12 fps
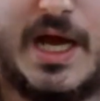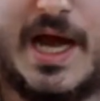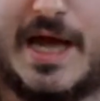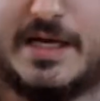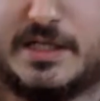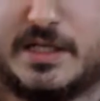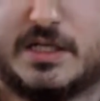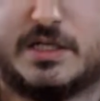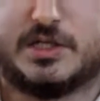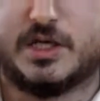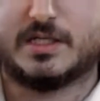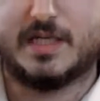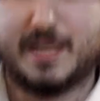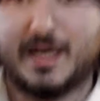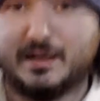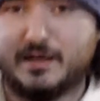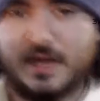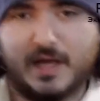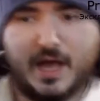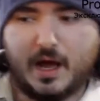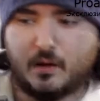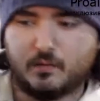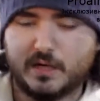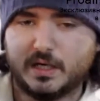And this is just, again,
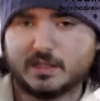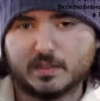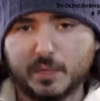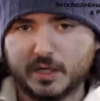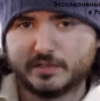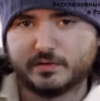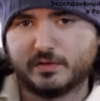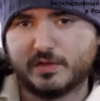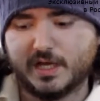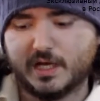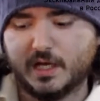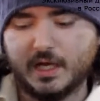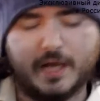a rig is a personal thing.